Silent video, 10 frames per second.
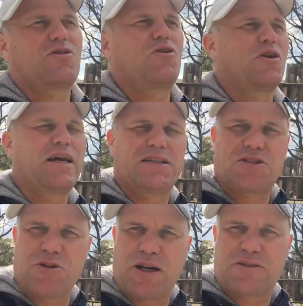could lead
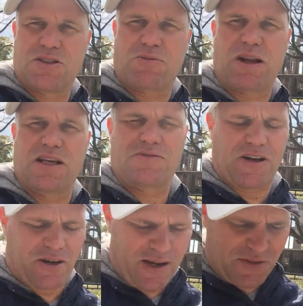to it, to one of these
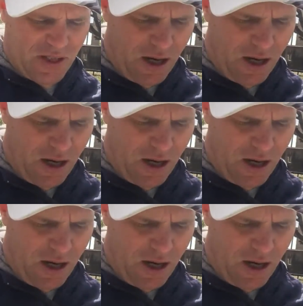photographs.